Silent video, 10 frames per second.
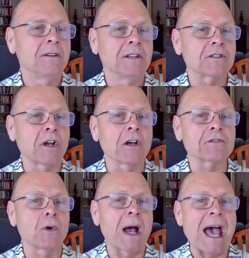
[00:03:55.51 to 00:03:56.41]
This
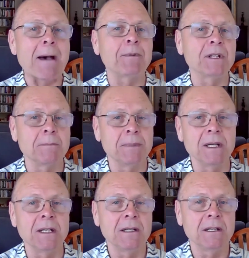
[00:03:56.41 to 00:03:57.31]
also happened to
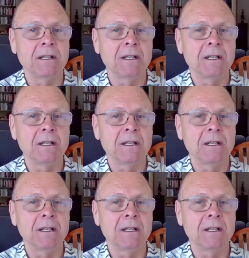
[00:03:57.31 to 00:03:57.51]
be